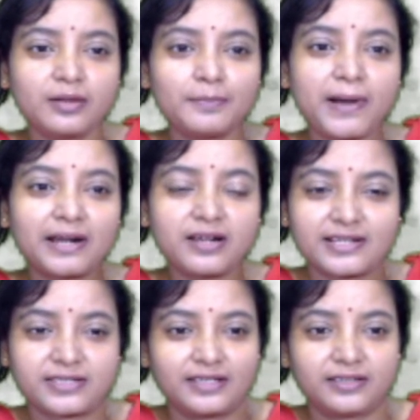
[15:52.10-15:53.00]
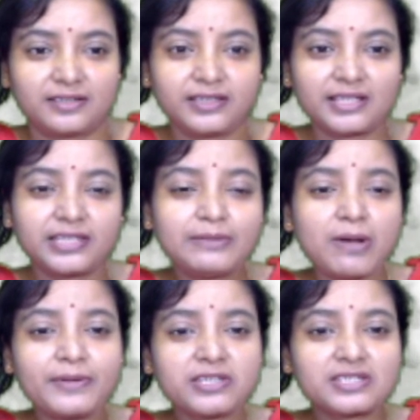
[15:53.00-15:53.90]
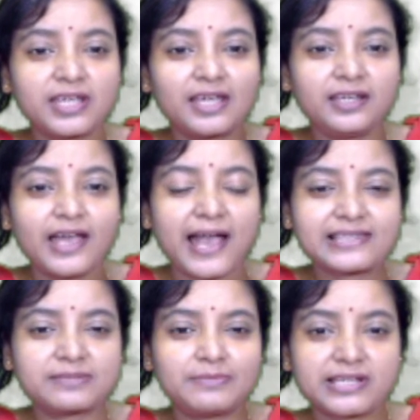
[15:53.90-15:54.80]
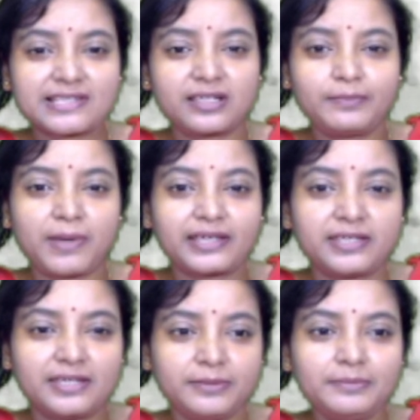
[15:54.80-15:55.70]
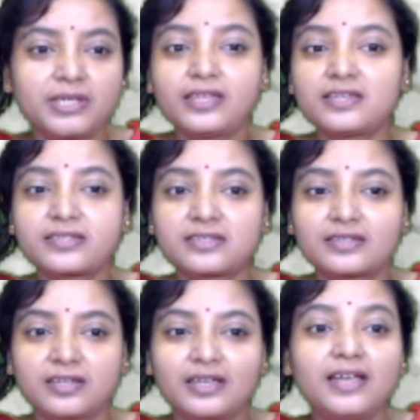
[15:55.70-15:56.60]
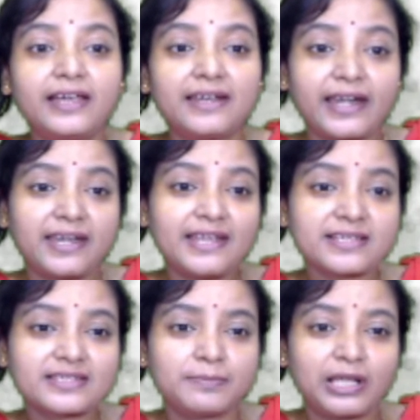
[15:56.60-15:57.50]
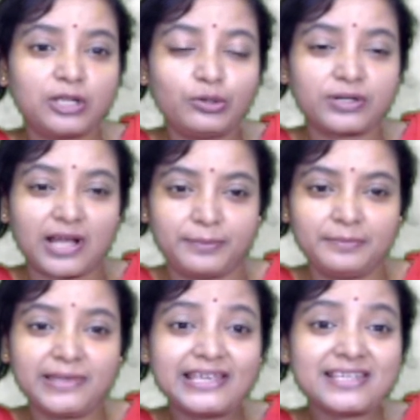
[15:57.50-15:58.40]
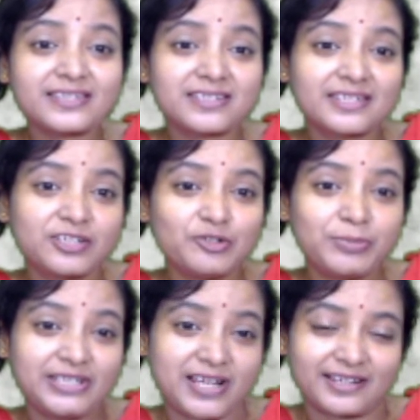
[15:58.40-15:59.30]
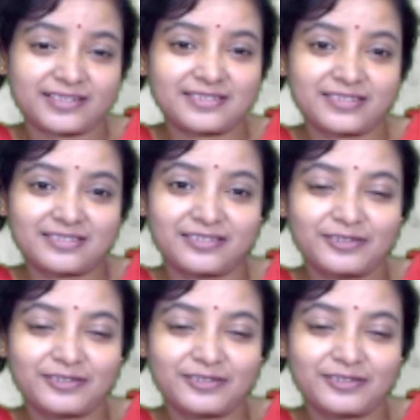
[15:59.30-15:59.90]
Partner's tale. The theme of his tale, as mentioned by him, is Redix malorum est cupiditas.